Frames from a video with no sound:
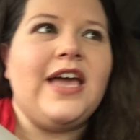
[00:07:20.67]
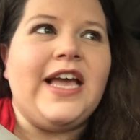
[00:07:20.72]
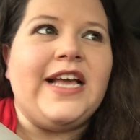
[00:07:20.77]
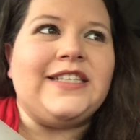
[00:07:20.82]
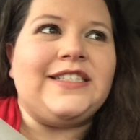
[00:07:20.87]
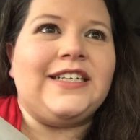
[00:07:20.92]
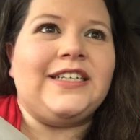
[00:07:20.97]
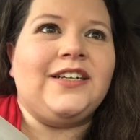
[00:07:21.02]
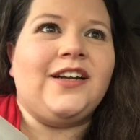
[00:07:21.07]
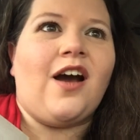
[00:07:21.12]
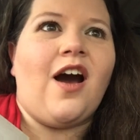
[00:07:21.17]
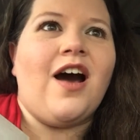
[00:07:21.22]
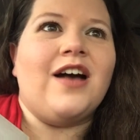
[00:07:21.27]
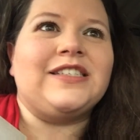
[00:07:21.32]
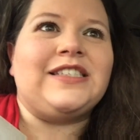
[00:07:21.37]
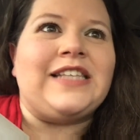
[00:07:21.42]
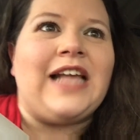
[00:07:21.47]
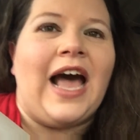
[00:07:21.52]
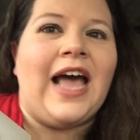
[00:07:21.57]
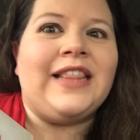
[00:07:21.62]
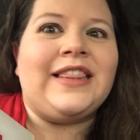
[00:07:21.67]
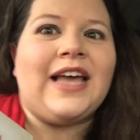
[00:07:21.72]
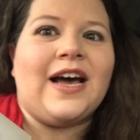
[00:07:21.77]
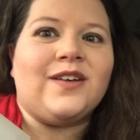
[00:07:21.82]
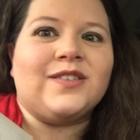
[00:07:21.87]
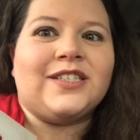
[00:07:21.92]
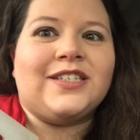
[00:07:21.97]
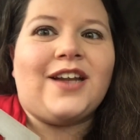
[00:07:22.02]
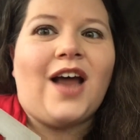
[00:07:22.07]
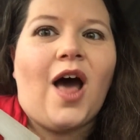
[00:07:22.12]
it didn't cost
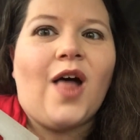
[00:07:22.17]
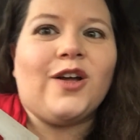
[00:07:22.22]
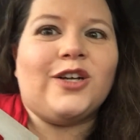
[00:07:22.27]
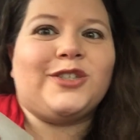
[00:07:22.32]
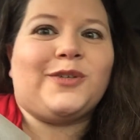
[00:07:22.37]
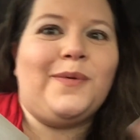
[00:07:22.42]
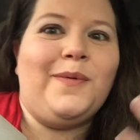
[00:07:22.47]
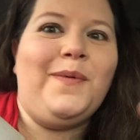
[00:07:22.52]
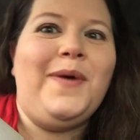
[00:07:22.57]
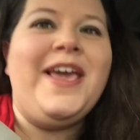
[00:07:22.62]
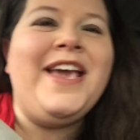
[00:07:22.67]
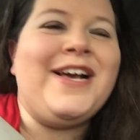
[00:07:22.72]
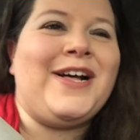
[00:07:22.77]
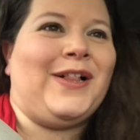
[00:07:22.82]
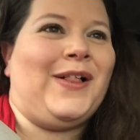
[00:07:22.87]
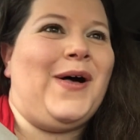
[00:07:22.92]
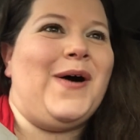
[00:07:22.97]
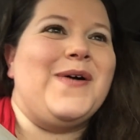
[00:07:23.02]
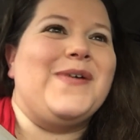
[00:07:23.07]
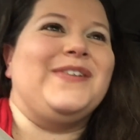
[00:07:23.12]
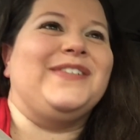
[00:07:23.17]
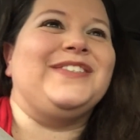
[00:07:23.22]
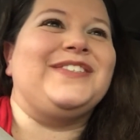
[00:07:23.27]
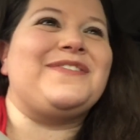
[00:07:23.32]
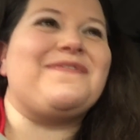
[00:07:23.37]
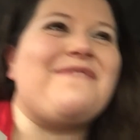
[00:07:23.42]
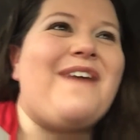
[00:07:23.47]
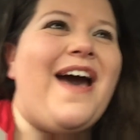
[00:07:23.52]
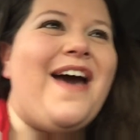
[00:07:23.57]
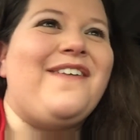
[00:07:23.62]
$9,000 when we
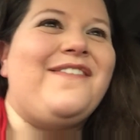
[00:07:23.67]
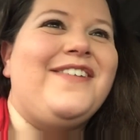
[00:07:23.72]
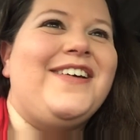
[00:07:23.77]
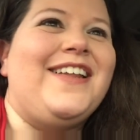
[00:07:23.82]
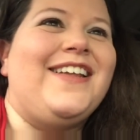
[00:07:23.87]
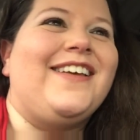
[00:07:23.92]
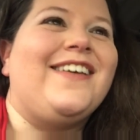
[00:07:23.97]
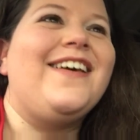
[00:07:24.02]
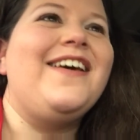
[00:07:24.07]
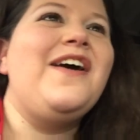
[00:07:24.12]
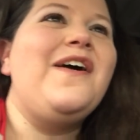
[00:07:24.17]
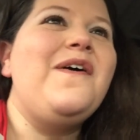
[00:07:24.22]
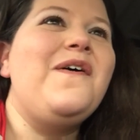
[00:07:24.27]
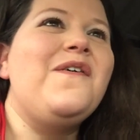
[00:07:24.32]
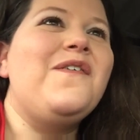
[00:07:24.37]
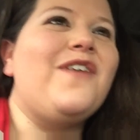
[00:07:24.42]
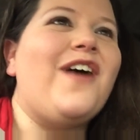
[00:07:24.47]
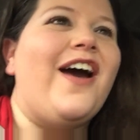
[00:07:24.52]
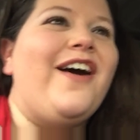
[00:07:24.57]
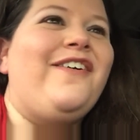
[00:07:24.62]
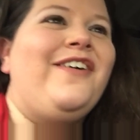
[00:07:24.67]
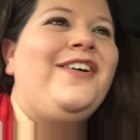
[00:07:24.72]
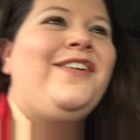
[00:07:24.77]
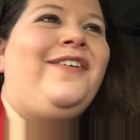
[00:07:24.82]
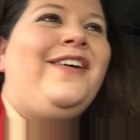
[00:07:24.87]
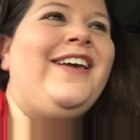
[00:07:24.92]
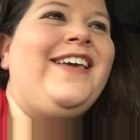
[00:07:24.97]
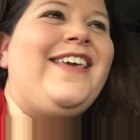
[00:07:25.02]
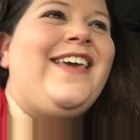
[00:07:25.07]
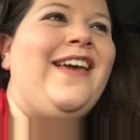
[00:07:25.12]
closed. Why would
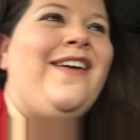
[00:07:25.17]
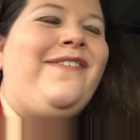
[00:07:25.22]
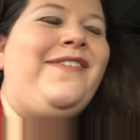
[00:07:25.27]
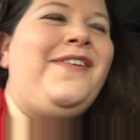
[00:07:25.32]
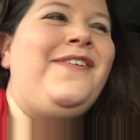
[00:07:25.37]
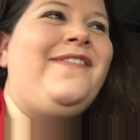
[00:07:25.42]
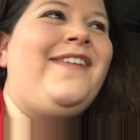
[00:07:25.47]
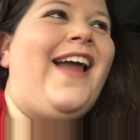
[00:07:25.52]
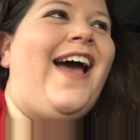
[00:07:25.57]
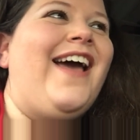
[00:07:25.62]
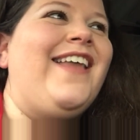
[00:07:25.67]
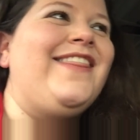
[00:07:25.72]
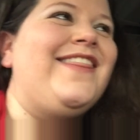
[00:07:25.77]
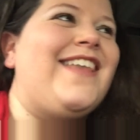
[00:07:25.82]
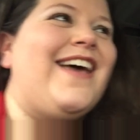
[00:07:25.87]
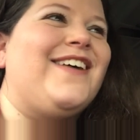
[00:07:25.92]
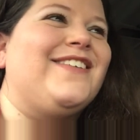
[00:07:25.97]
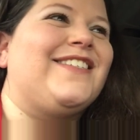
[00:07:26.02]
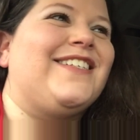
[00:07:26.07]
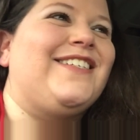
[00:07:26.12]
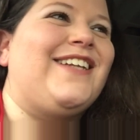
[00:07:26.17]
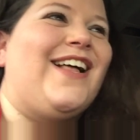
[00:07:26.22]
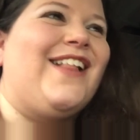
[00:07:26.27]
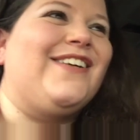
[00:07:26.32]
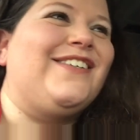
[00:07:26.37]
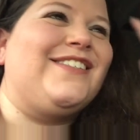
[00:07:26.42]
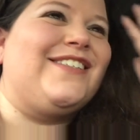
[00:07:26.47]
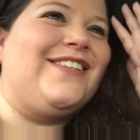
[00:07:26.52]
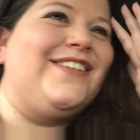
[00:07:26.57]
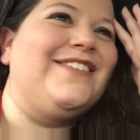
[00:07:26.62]
we give you $9,000
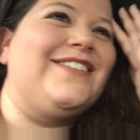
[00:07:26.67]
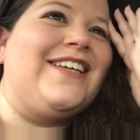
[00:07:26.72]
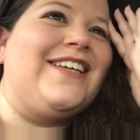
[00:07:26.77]
closing costs?